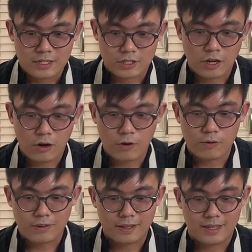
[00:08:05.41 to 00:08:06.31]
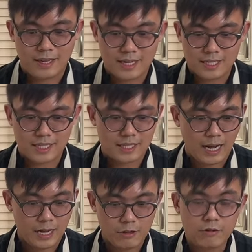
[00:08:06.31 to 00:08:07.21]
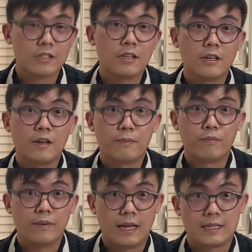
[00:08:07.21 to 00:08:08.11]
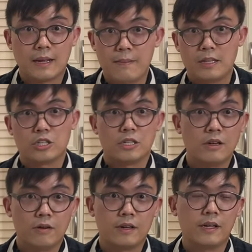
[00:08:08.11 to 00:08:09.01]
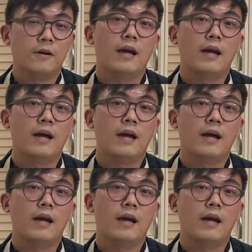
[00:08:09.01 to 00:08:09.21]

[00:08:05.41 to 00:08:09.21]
So this, I used the, as I mentioned earlier,